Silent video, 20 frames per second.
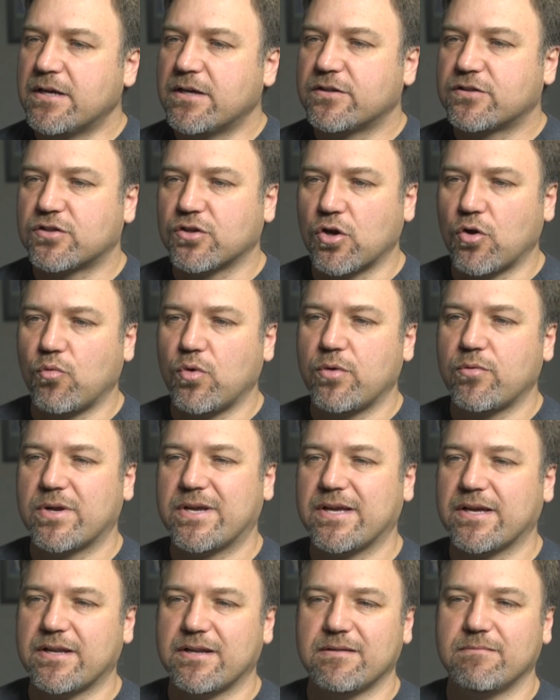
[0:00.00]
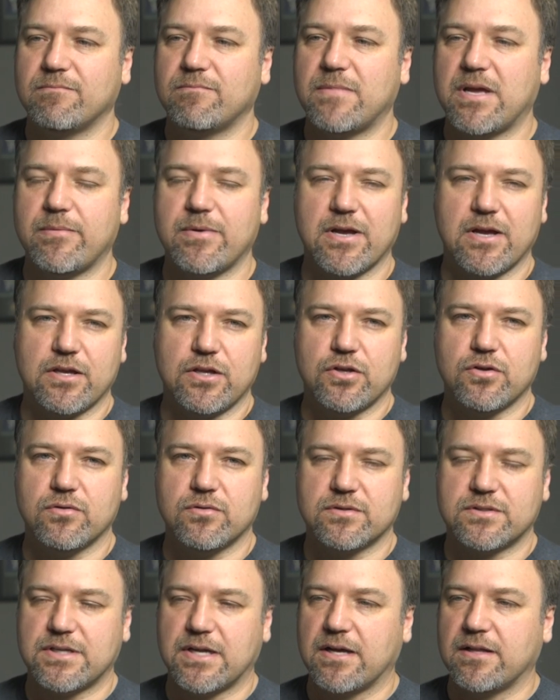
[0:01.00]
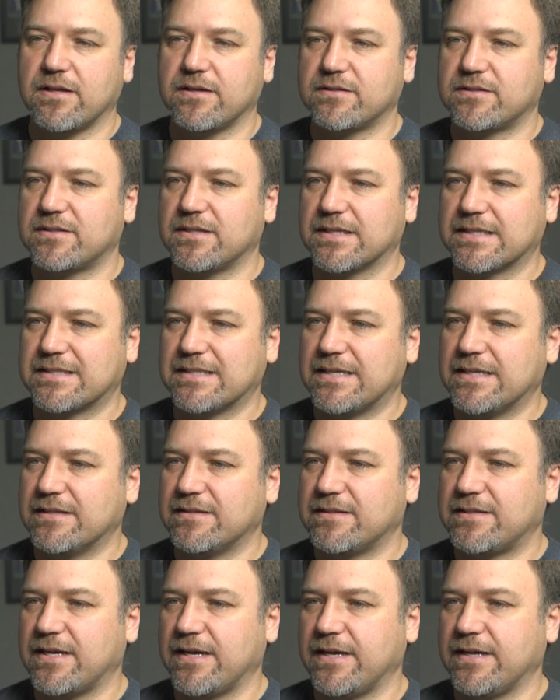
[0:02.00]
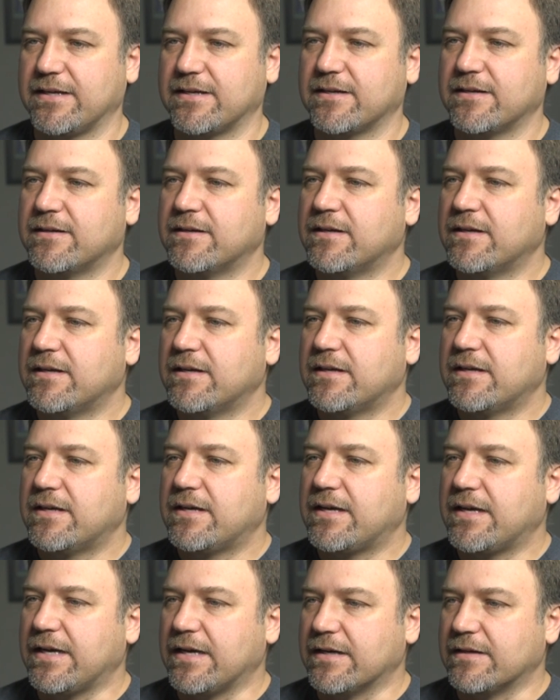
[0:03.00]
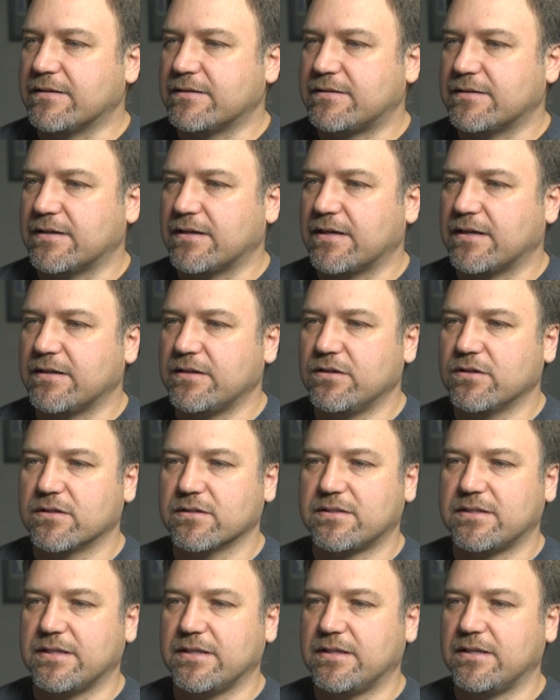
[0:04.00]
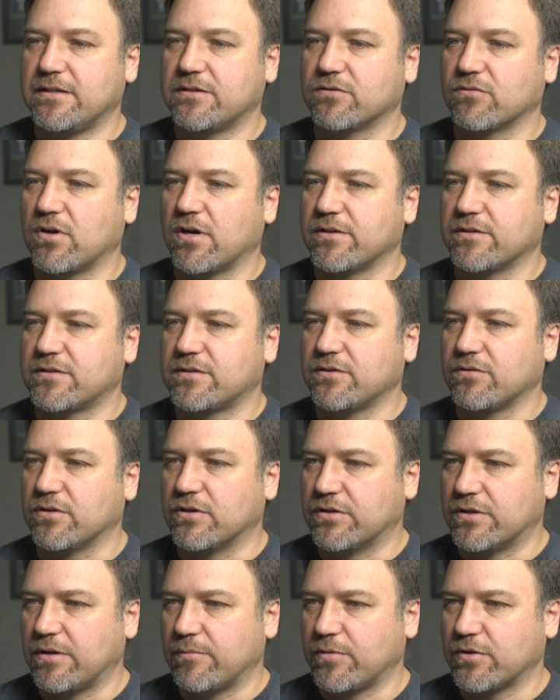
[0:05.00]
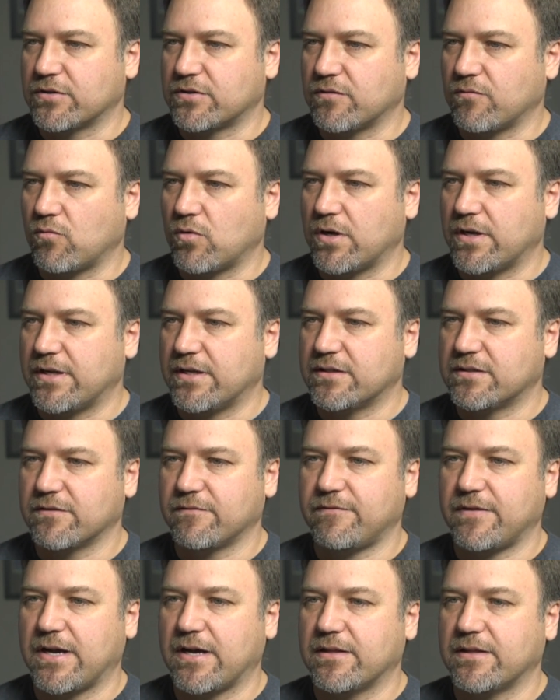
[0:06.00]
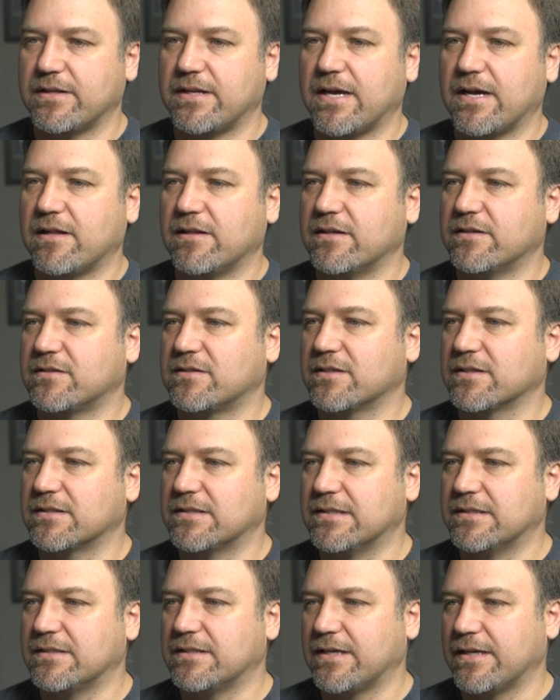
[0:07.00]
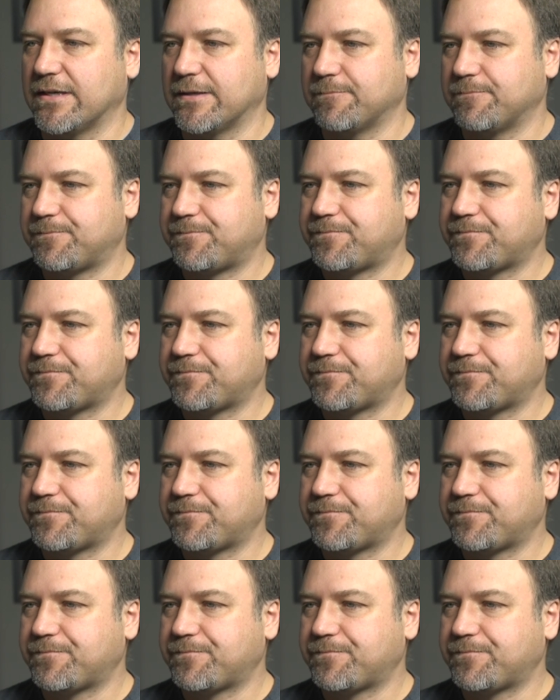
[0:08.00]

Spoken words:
So we would get maybe a used LS6 intake, and you can see these are all the serial numbers of what is a valid LS6 intake,